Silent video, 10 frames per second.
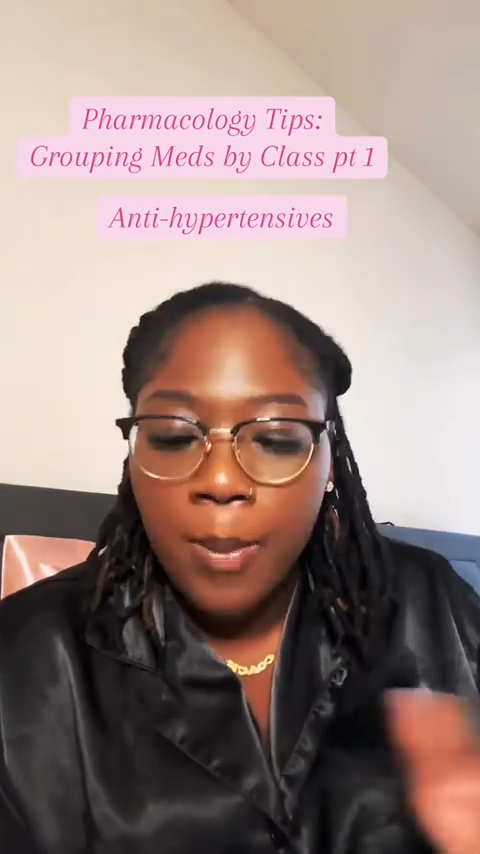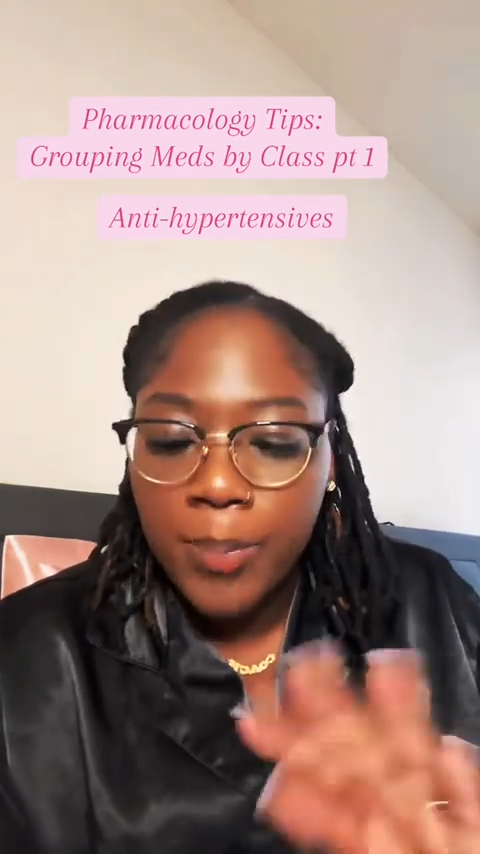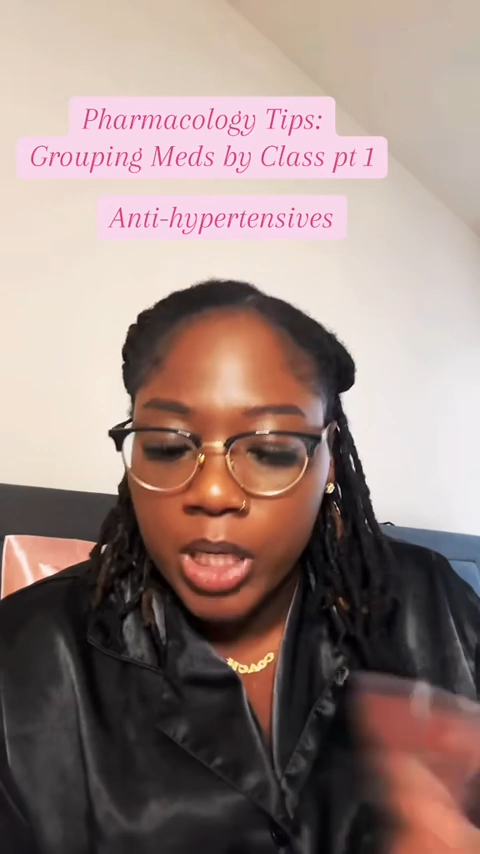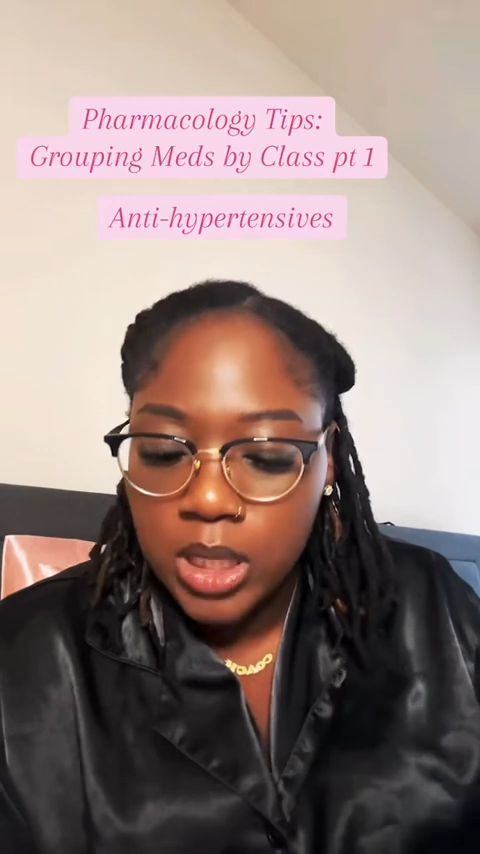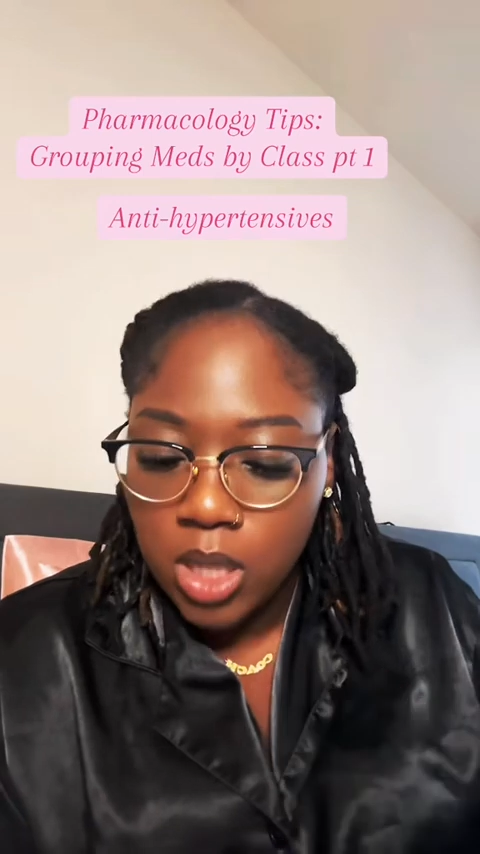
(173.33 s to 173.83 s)

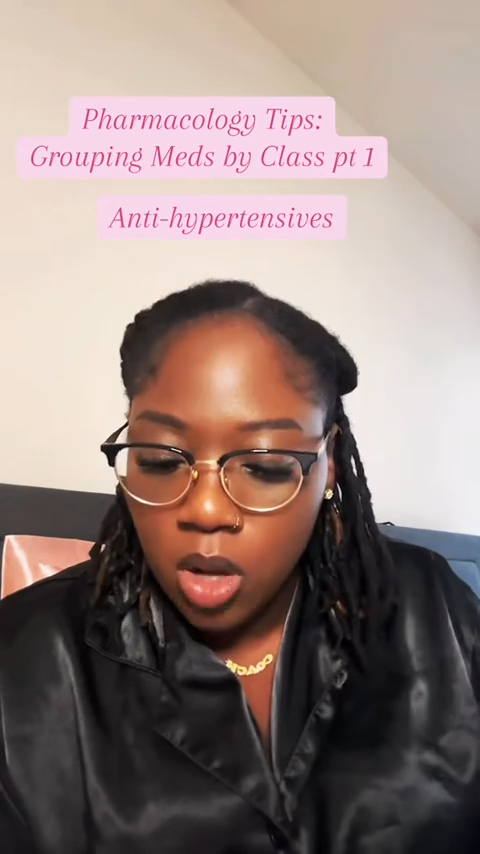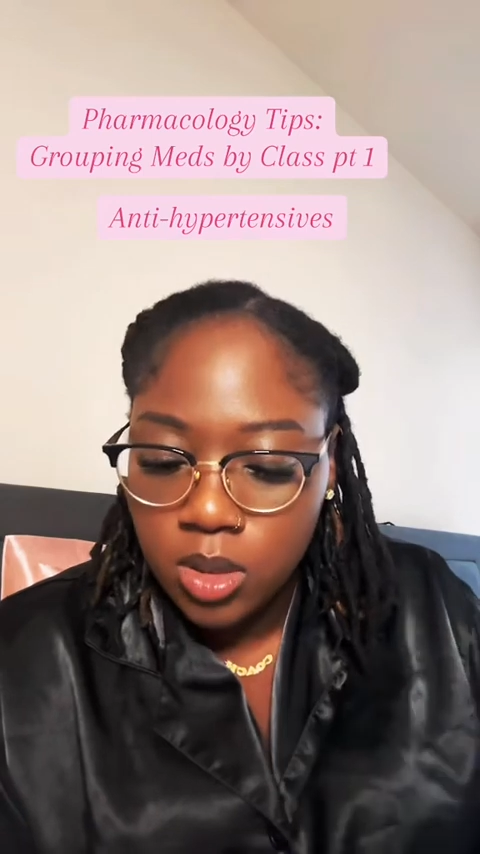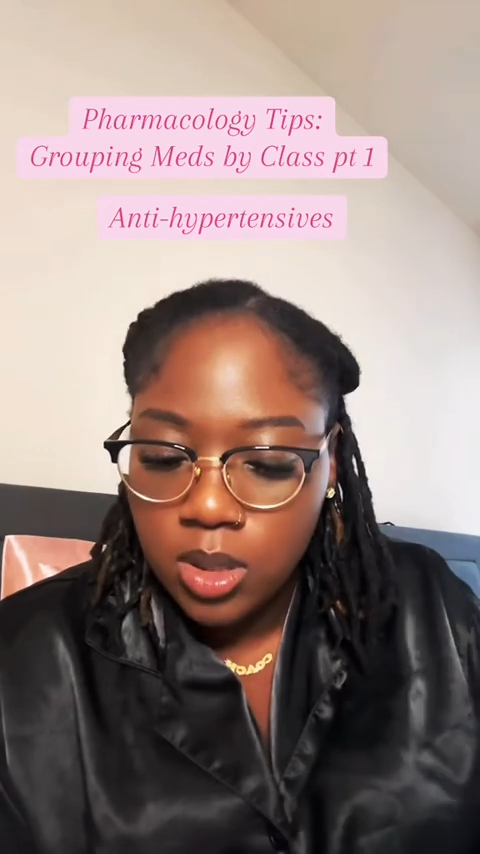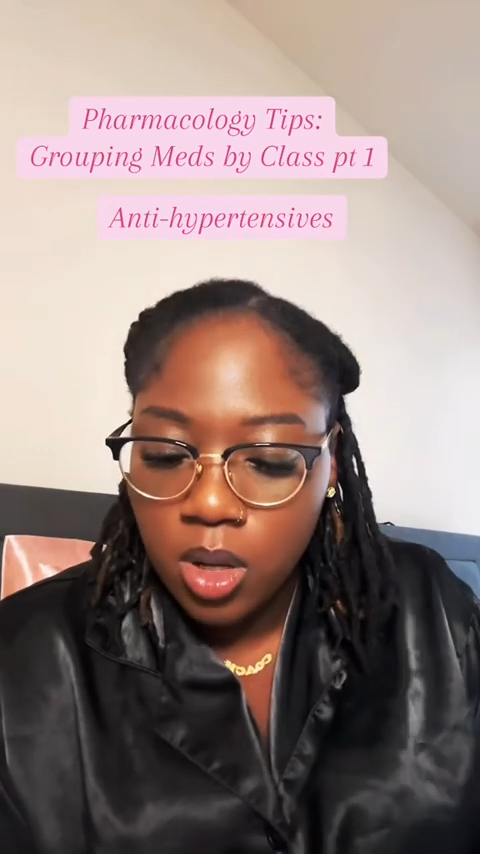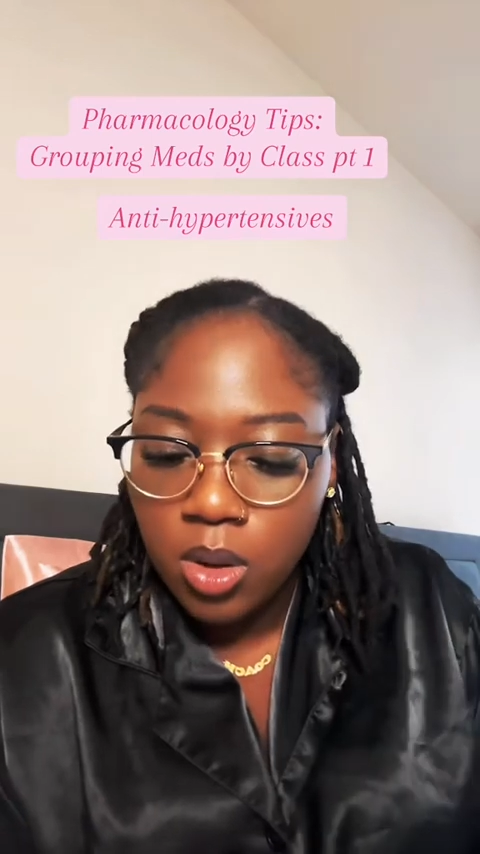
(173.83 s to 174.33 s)
but it's
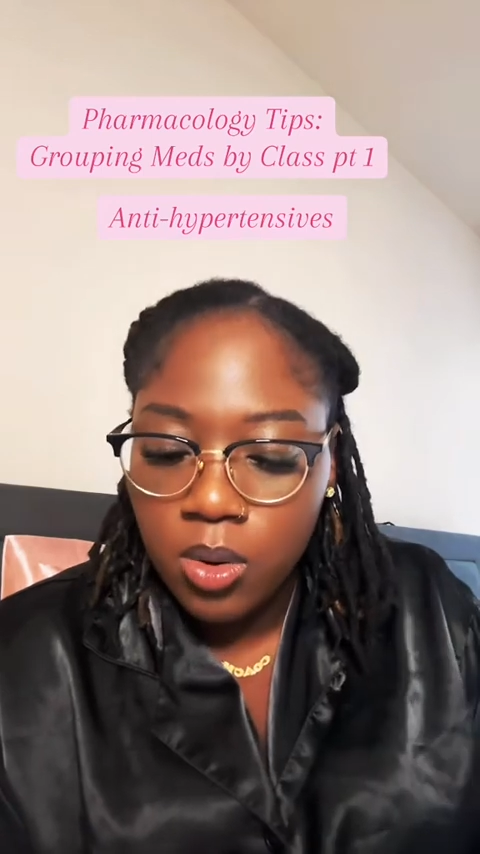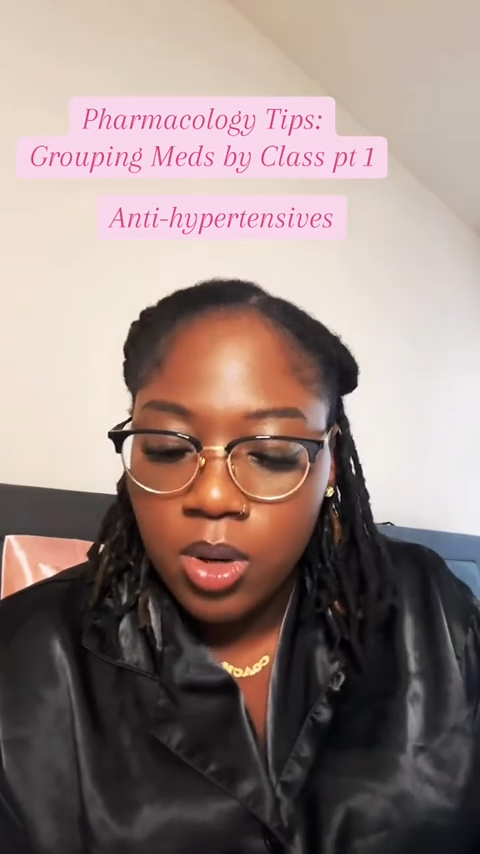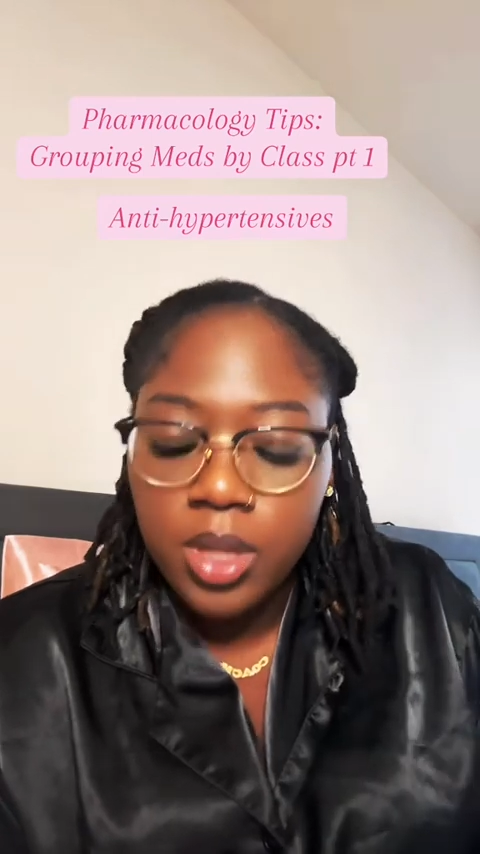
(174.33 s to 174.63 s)
also